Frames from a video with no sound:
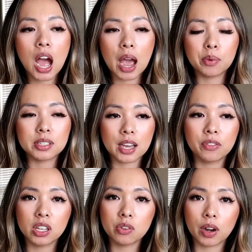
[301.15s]
I would
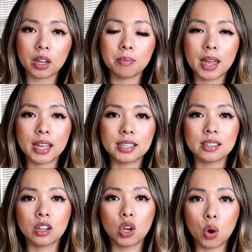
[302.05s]
definitely
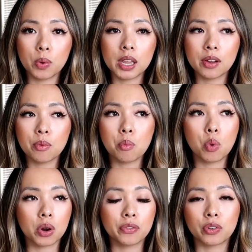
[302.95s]
recommend going
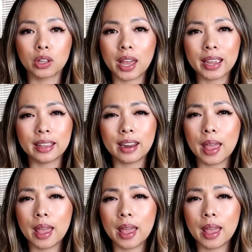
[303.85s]
more for like an